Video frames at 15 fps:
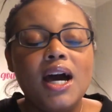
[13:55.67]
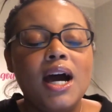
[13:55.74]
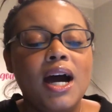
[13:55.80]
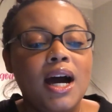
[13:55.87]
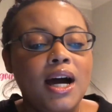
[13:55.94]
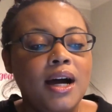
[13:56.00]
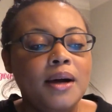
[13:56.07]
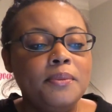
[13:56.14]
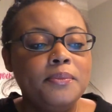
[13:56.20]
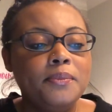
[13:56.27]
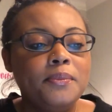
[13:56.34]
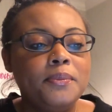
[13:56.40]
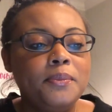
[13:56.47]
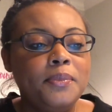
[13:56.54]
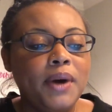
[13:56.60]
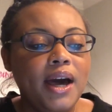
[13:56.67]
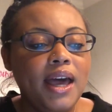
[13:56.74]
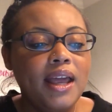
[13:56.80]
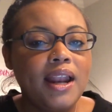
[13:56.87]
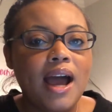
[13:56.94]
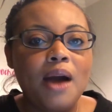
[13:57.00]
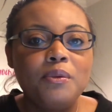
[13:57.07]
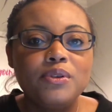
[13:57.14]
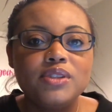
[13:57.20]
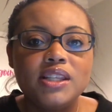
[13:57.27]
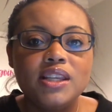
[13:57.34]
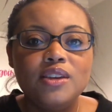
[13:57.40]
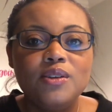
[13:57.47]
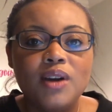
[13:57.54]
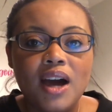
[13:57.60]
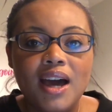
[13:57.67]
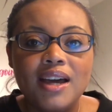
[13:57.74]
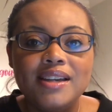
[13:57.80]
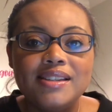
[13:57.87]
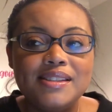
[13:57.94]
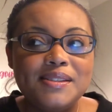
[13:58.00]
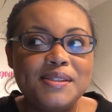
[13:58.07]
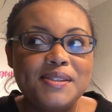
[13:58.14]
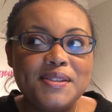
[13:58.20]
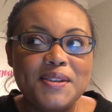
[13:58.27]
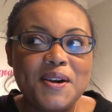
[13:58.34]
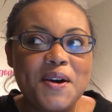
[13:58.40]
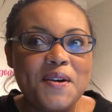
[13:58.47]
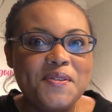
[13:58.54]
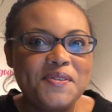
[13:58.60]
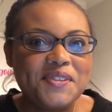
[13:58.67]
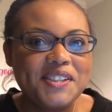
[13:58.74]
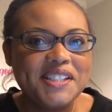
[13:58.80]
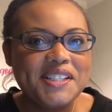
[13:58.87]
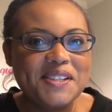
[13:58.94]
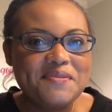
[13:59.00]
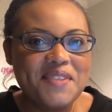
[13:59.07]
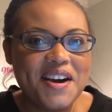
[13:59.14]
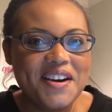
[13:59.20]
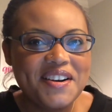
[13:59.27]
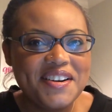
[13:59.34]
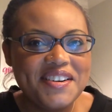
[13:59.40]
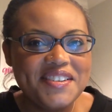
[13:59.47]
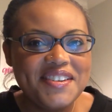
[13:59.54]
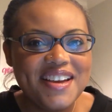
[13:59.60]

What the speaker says: But I will see you guys hopefully tomorrow.